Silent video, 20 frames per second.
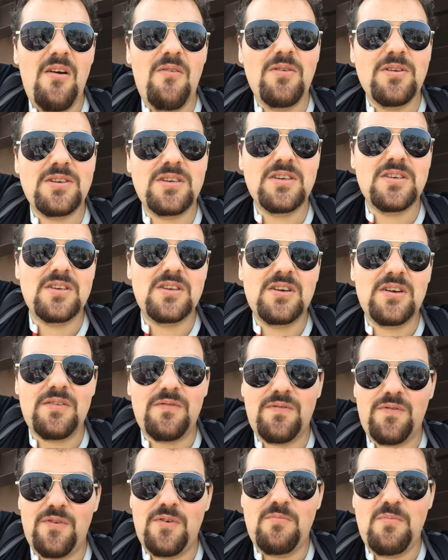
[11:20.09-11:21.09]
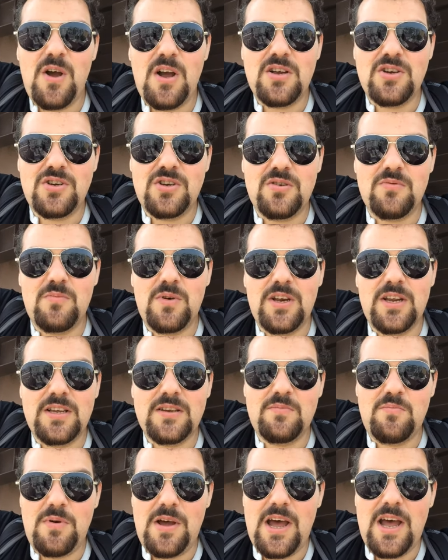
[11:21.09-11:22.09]
which is good for immersion, but
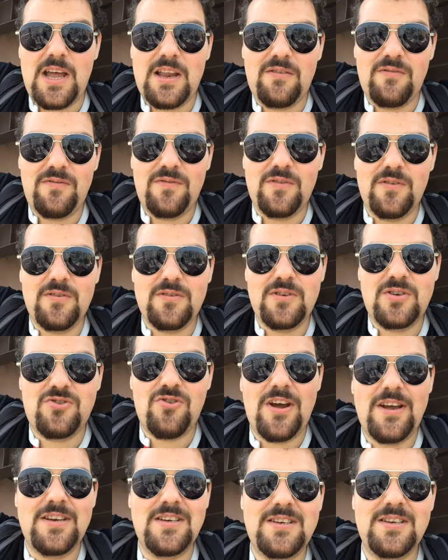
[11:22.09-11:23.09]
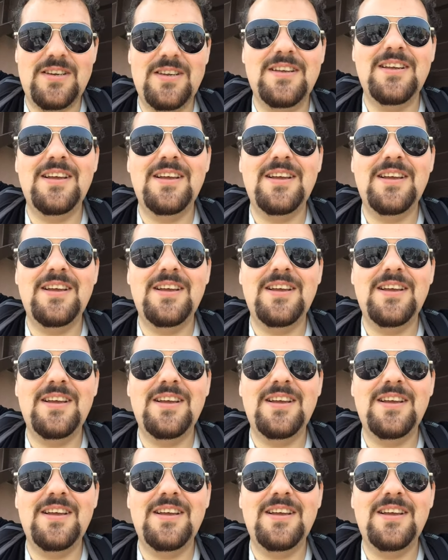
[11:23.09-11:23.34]
it's bad for stress.